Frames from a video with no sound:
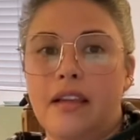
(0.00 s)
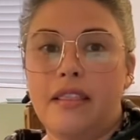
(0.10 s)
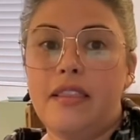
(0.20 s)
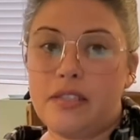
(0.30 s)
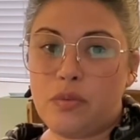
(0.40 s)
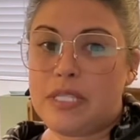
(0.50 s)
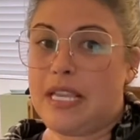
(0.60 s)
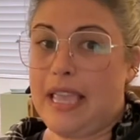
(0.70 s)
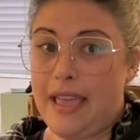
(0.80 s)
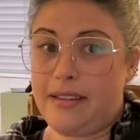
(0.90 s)
this was a
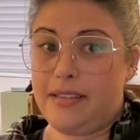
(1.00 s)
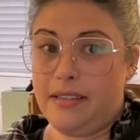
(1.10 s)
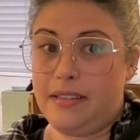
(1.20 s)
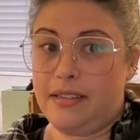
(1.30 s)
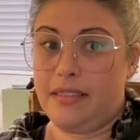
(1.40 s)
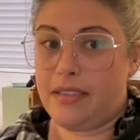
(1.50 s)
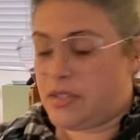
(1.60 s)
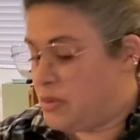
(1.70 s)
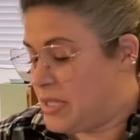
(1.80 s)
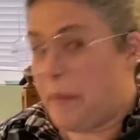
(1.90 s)
get.
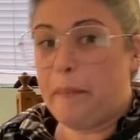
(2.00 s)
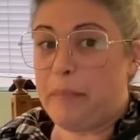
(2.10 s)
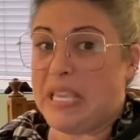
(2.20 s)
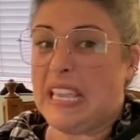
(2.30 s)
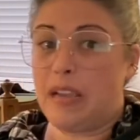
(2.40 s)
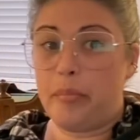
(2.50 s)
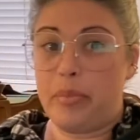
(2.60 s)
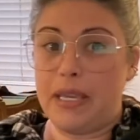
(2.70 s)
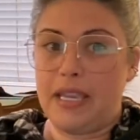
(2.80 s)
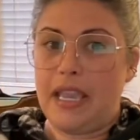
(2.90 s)
This was a big,
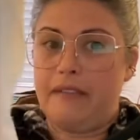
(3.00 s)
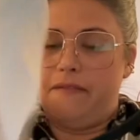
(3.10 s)
big get